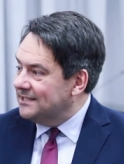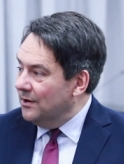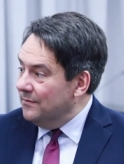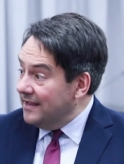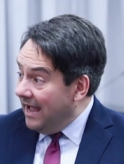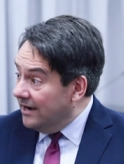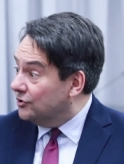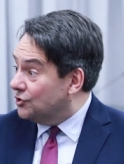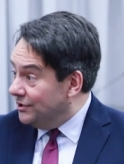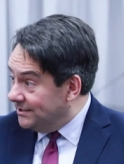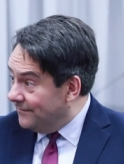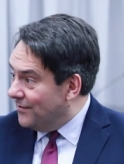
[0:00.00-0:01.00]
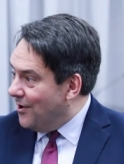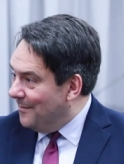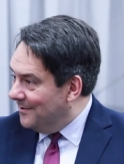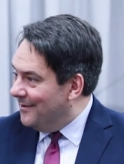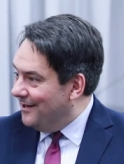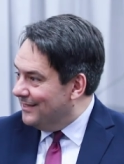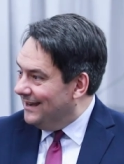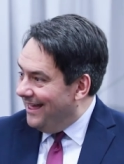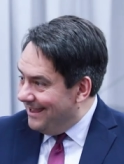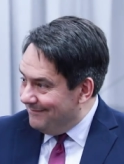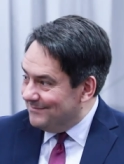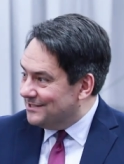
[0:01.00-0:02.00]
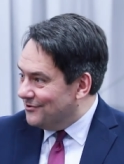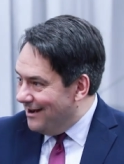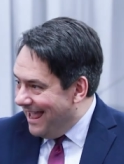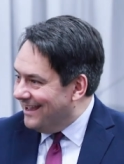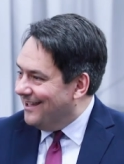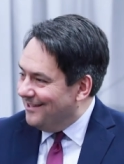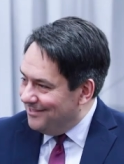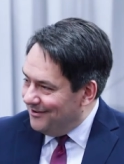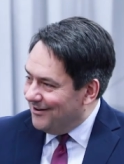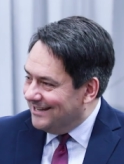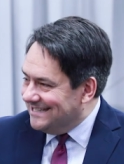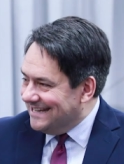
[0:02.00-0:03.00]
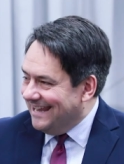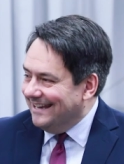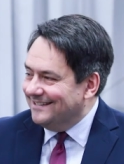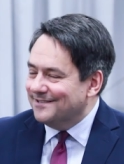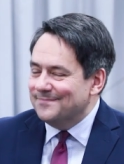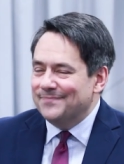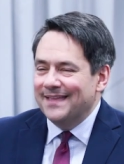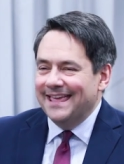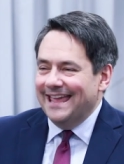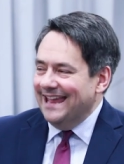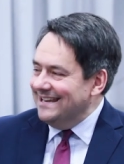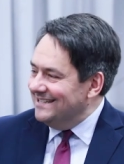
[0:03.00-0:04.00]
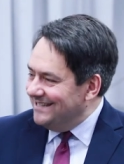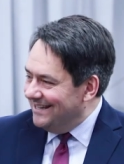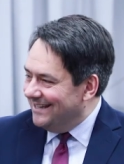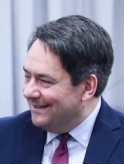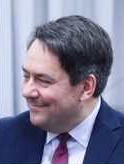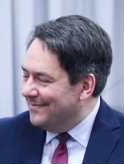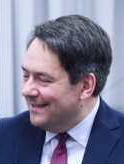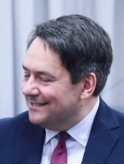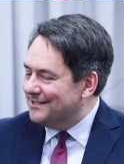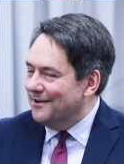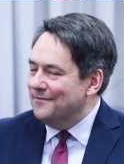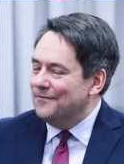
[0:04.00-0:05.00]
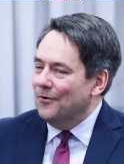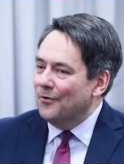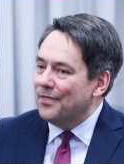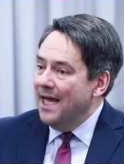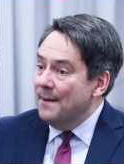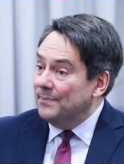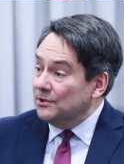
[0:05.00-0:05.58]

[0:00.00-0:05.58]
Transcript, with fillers: So the countries of the Commonwealth, like Sri Lanka, the United Kingdom, India, and so forth.